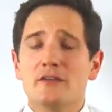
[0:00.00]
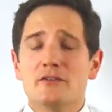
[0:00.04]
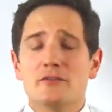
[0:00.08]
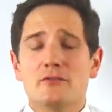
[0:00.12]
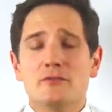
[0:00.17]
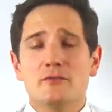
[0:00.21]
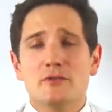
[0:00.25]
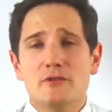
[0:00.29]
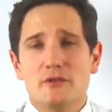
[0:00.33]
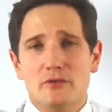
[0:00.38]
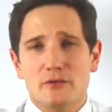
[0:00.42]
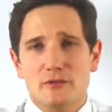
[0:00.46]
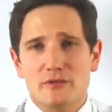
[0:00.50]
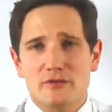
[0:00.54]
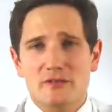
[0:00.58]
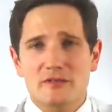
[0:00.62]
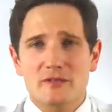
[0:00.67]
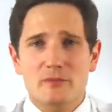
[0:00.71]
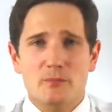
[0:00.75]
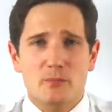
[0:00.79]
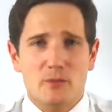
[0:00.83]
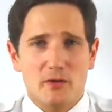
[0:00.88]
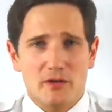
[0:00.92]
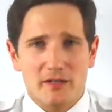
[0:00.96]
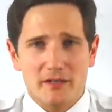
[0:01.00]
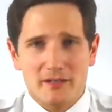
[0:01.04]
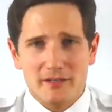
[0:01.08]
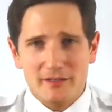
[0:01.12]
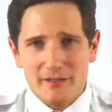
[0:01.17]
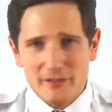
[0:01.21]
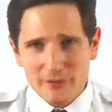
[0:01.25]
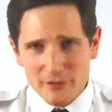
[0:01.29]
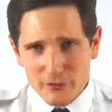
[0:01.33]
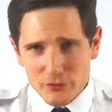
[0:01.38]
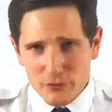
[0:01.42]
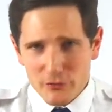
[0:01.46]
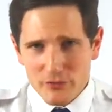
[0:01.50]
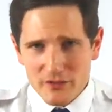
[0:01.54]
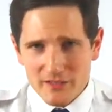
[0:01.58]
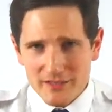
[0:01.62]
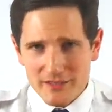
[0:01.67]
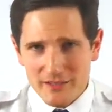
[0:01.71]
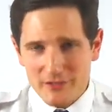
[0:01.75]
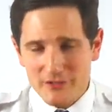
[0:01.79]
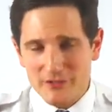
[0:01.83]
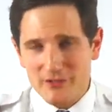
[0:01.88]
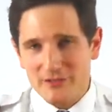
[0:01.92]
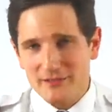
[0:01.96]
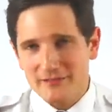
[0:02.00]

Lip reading: to reduce the brake usage.